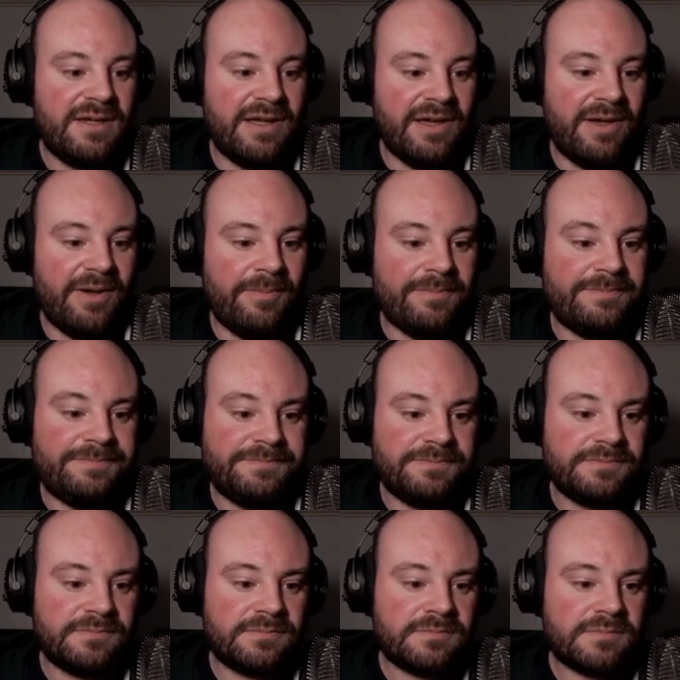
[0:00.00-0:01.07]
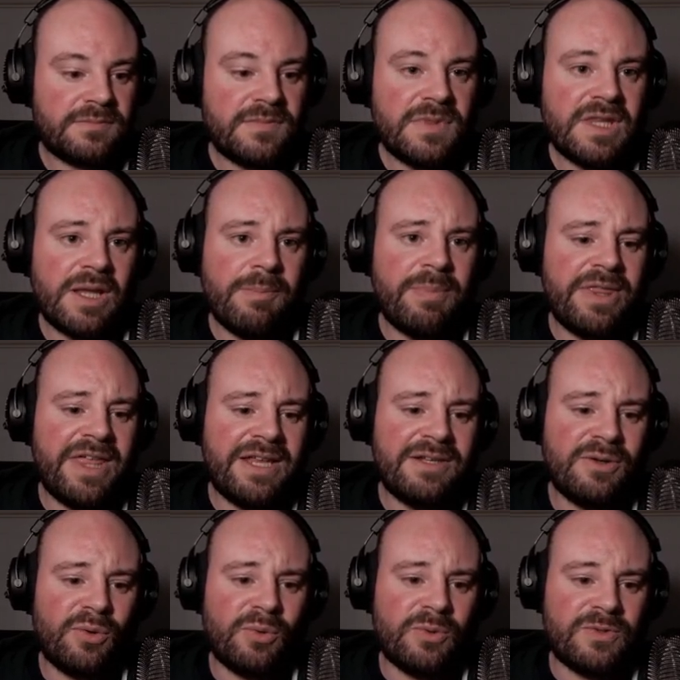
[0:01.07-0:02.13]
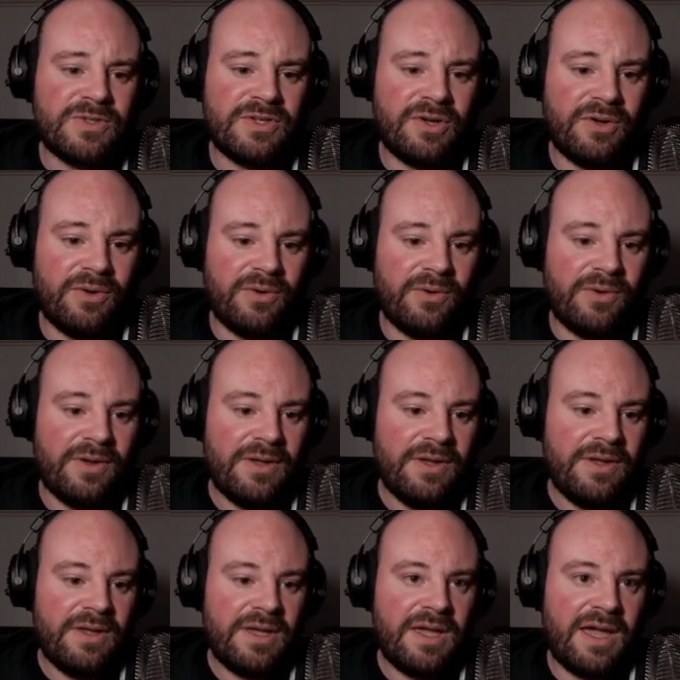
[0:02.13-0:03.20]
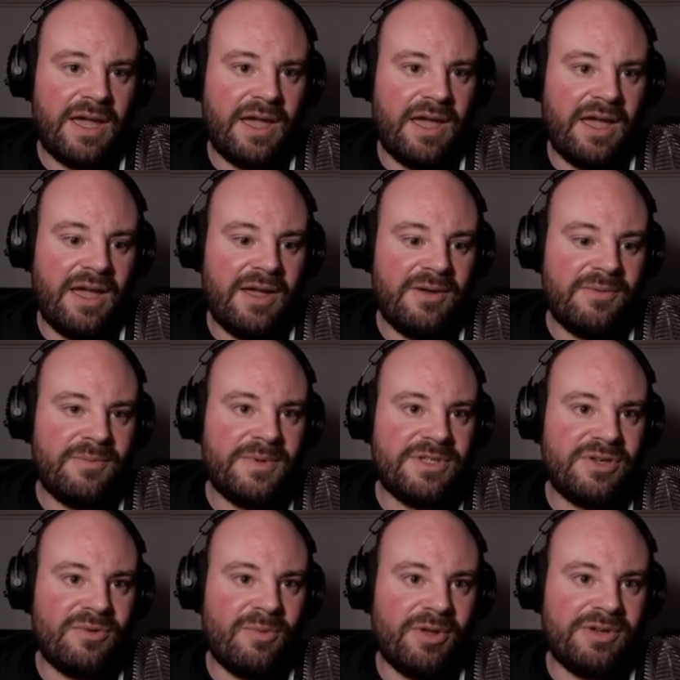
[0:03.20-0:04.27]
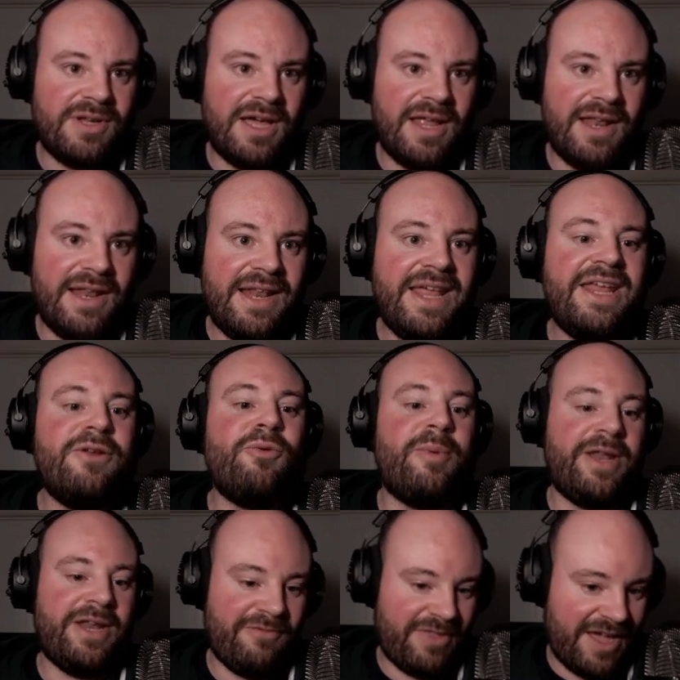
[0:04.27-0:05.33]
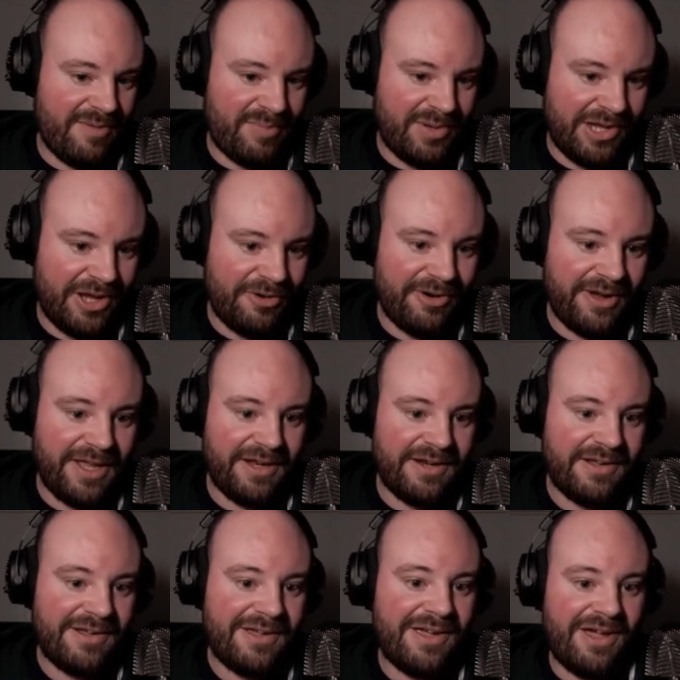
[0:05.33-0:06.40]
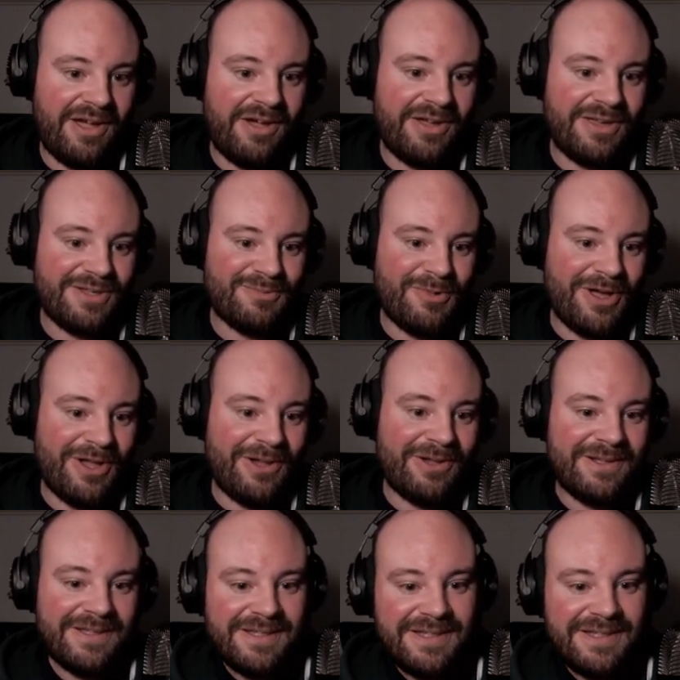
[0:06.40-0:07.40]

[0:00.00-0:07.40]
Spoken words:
But then also we do want a little bit of that blur in as well.